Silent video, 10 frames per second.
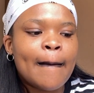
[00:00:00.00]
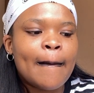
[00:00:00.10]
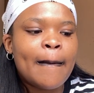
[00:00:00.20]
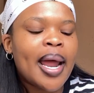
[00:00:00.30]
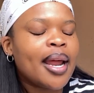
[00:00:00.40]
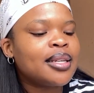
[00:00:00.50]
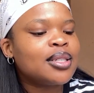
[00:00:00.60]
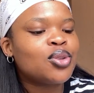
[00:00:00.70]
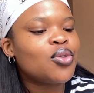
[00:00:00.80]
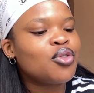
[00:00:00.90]
But I just
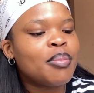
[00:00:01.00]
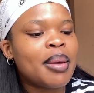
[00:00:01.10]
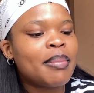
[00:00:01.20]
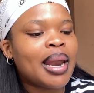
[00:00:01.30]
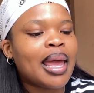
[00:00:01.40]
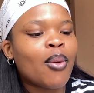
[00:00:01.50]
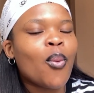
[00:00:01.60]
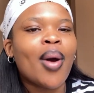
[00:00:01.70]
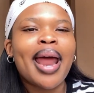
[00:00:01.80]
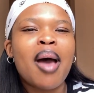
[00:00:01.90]
don't remember like
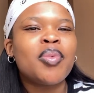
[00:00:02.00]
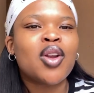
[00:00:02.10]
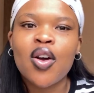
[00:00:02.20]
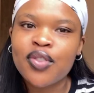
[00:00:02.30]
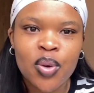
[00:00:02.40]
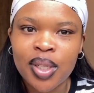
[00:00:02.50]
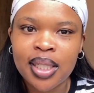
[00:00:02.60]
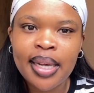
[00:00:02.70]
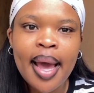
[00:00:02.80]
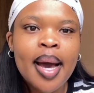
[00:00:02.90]
what happened afterwards,
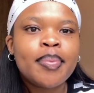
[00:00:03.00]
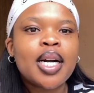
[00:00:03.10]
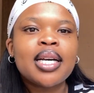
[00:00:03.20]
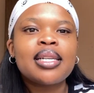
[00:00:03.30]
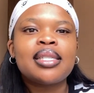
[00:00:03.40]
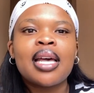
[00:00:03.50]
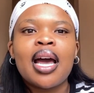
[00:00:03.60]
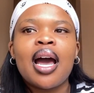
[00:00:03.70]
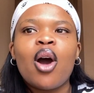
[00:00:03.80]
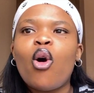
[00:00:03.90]
because
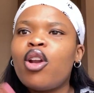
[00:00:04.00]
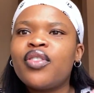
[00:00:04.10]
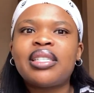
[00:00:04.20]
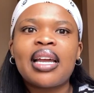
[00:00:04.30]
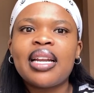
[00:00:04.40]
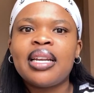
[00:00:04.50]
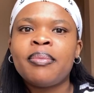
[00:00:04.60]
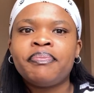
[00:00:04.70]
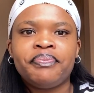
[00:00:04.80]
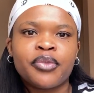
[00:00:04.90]
all of a
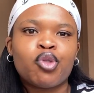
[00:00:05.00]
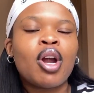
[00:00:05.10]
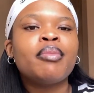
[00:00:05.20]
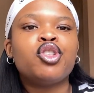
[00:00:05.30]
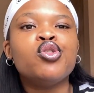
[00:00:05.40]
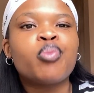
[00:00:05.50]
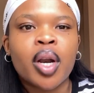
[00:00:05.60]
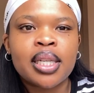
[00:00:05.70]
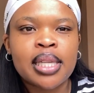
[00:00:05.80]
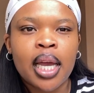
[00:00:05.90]
sudden grandma juice
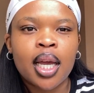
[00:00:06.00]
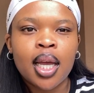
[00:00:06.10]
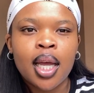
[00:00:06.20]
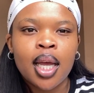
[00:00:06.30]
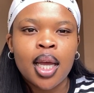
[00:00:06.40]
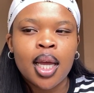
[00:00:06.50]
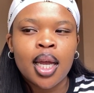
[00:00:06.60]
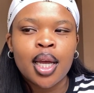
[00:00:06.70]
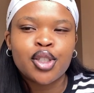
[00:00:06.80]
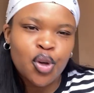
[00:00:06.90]
bottle's like,
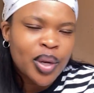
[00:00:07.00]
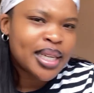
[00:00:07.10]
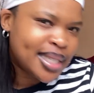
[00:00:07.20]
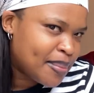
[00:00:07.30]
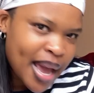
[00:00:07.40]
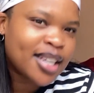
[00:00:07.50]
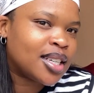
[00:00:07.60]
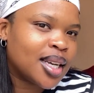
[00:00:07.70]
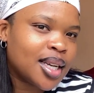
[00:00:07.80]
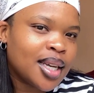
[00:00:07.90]
do you want to see
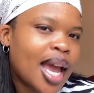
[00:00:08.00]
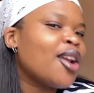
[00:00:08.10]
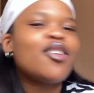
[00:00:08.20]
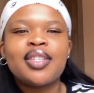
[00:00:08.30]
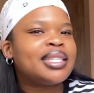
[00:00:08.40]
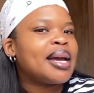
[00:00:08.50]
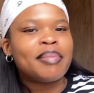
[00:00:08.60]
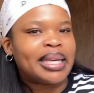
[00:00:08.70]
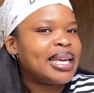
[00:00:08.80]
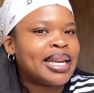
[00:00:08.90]
magic? And obviously I'm a
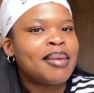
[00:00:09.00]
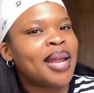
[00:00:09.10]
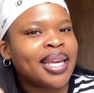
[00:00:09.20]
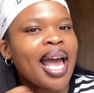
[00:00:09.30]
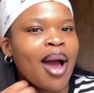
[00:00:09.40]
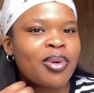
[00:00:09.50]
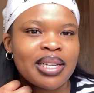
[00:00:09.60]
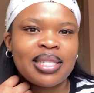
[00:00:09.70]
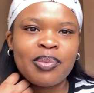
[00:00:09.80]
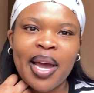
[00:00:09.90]
kid, I'm like, yeah, I want to
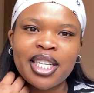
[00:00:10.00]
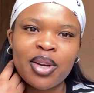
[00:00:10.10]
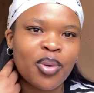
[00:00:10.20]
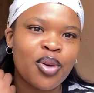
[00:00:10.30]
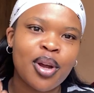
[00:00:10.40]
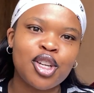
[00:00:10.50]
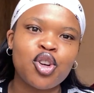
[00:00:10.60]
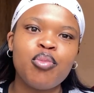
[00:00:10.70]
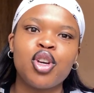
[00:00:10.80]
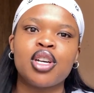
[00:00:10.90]
see magic. What do you want to show
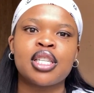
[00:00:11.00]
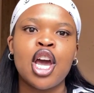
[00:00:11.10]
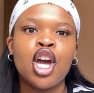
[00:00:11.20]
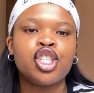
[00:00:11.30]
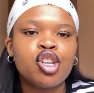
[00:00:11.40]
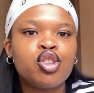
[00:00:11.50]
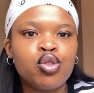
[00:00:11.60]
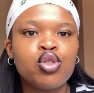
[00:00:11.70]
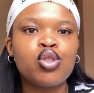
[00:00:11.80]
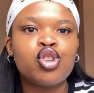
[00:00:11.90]
me? Because she's
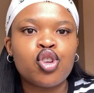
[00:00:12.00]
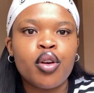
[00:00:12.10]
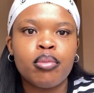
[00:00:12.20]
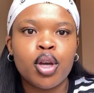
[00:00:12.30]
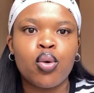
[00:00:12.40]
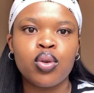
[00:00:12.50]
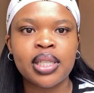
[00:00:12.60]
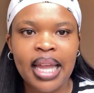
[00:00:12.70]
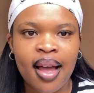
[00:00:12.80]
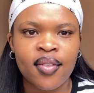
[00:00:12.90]
used to showing me cool
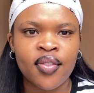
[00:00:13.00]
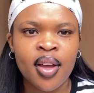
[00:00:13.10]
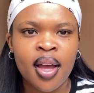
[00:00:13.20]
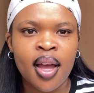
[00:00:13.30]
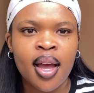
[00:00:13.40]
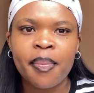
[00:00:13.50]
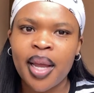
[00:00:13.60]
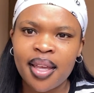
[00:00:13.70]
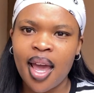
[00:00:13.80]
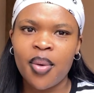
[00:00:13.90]
stuff. I'm
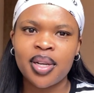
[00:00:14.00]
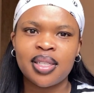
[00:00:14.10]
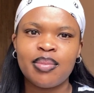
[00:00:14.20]
like, yeah, I want to see